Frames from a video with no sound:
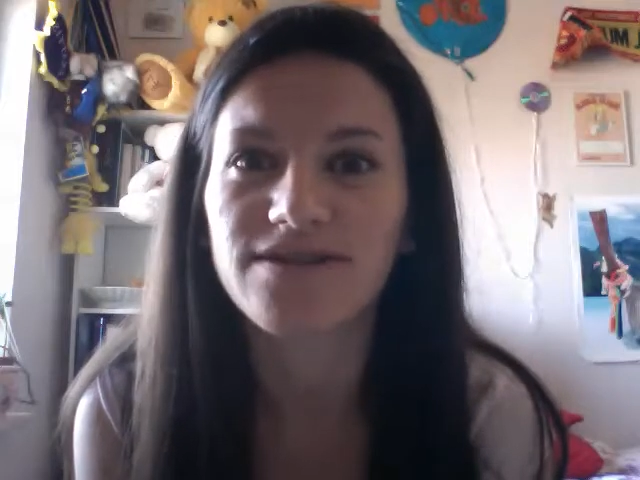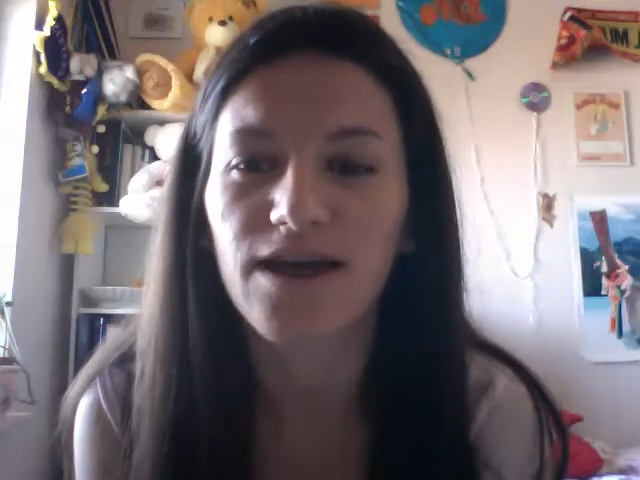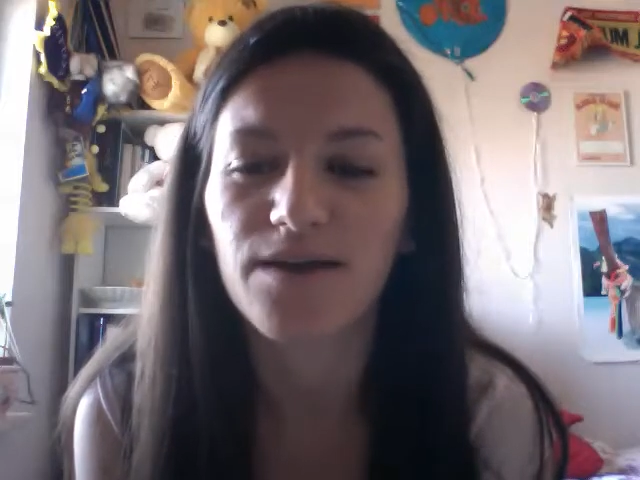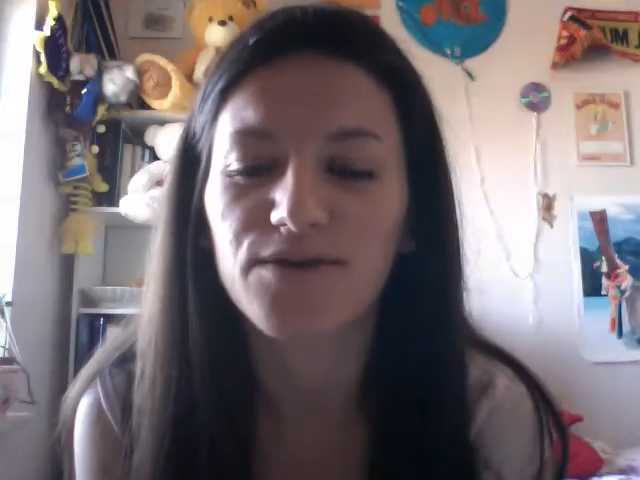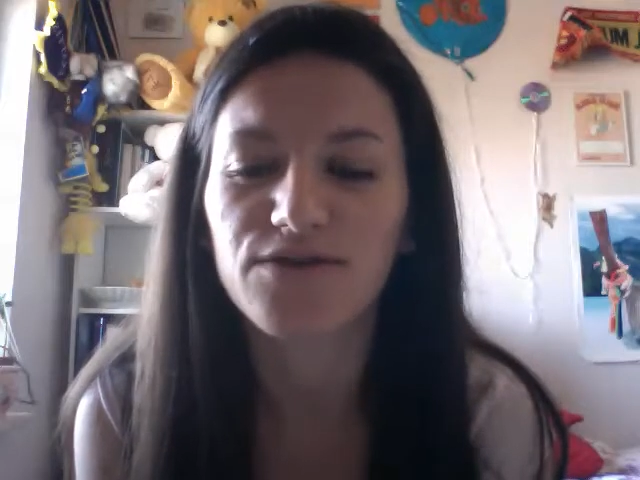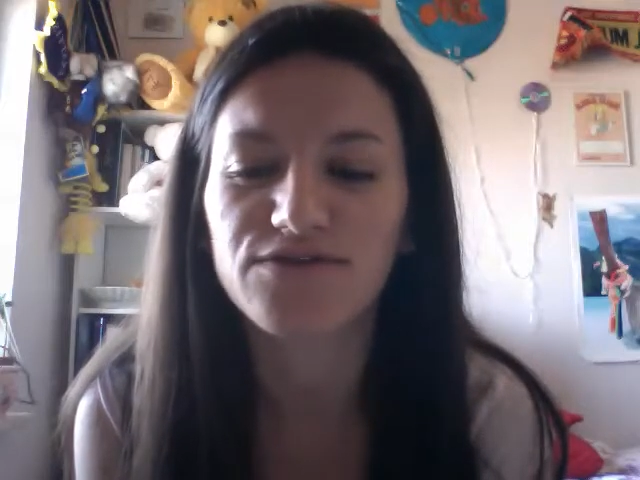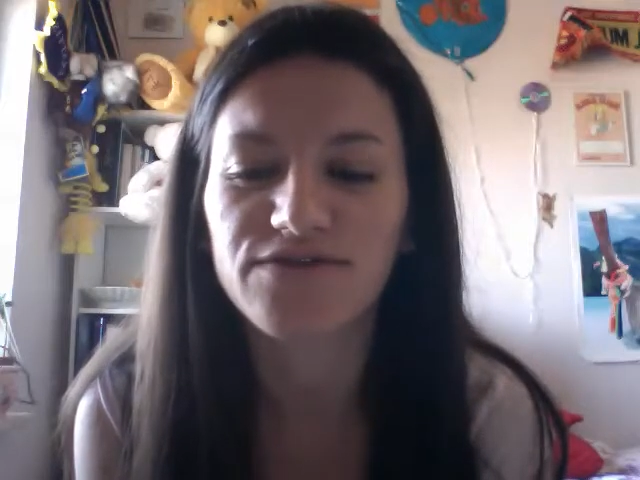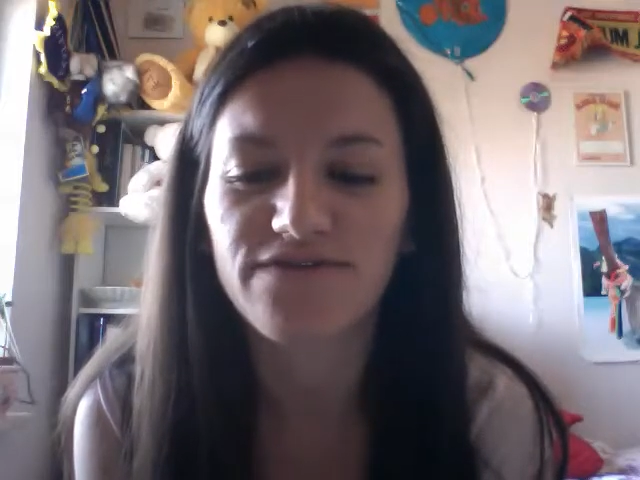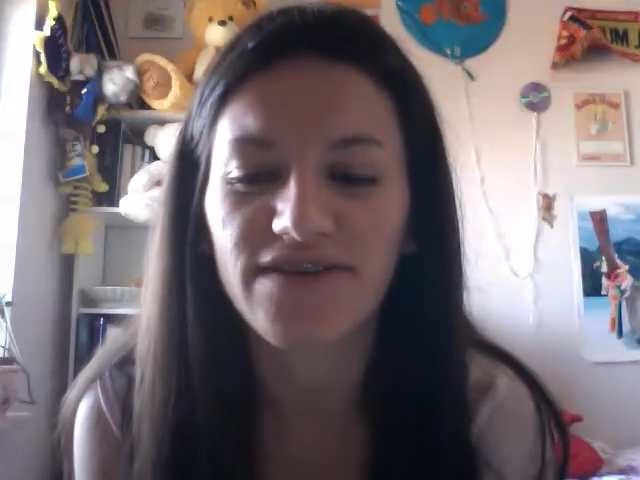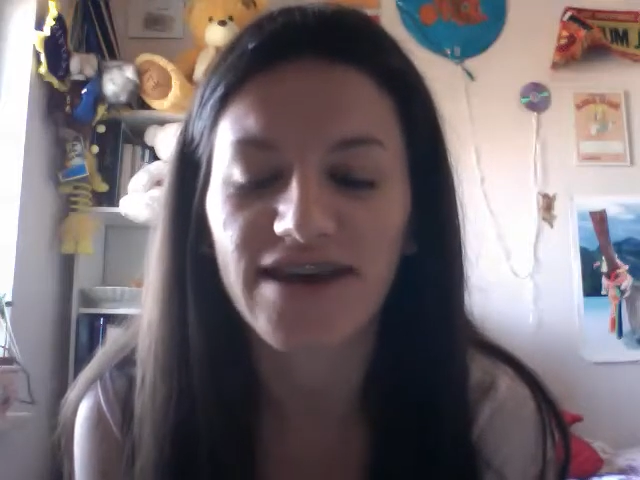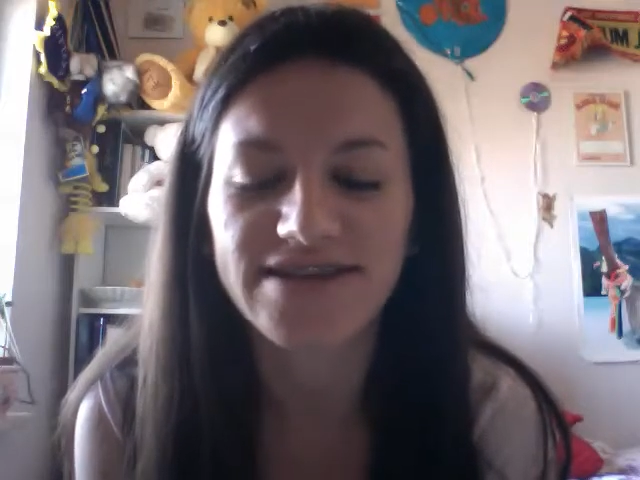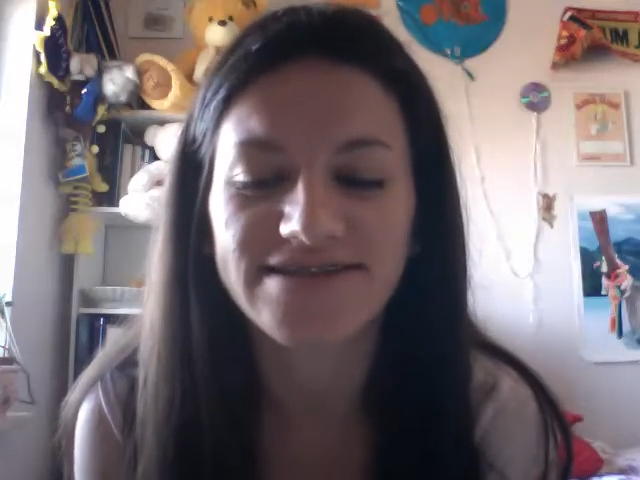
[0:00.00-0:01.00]
goes
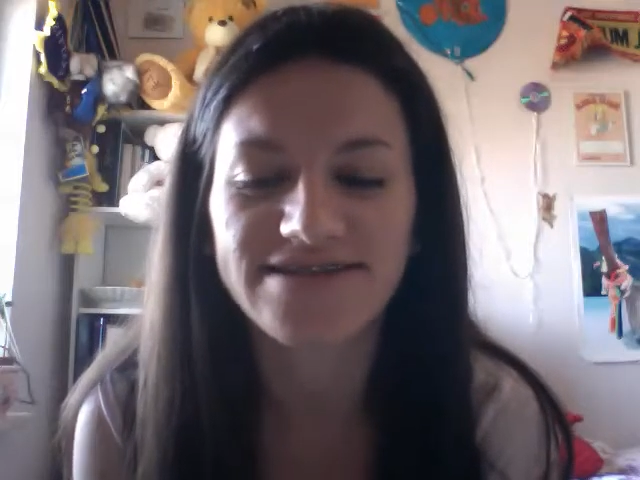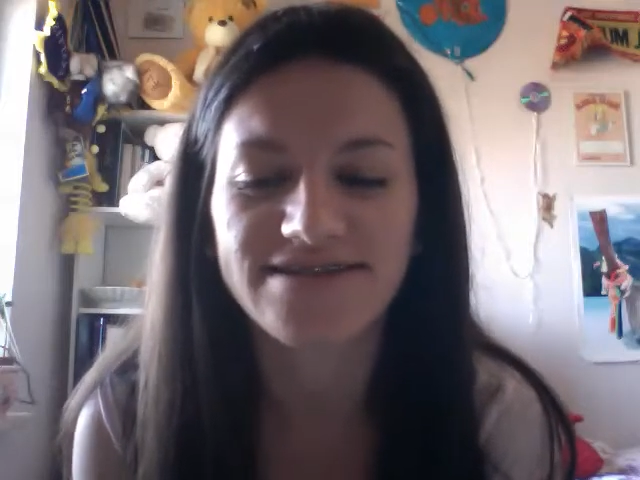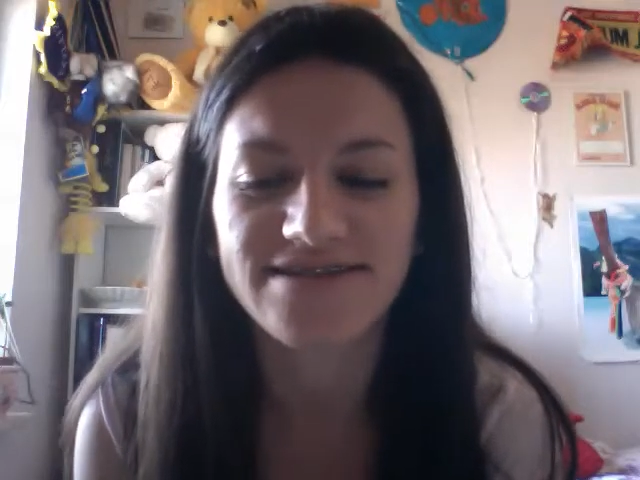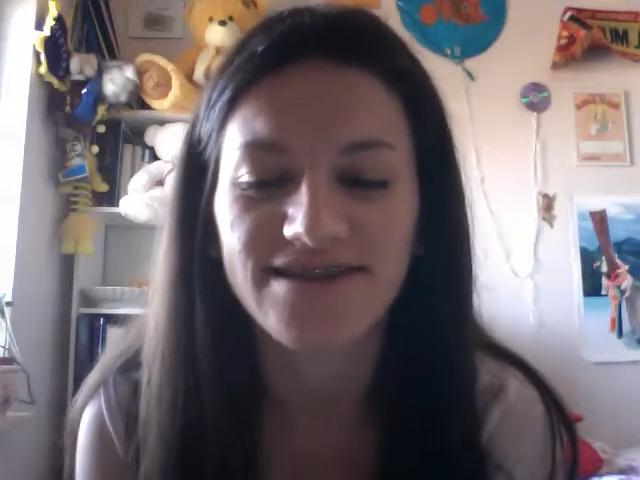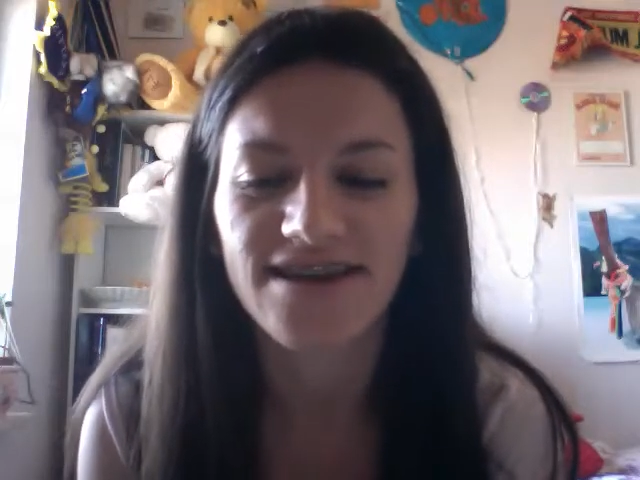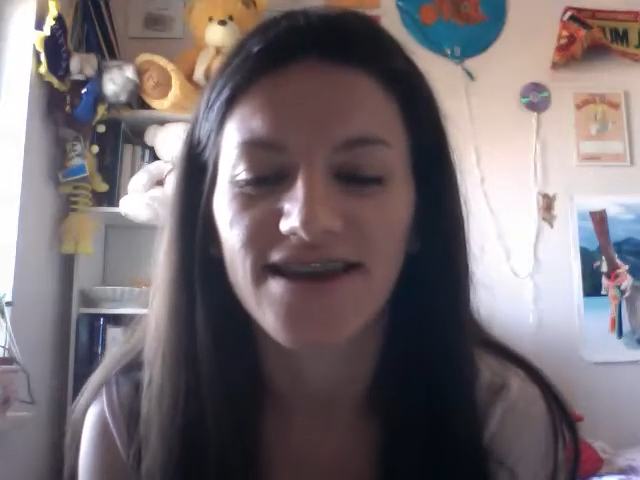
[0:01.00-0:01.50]
fast.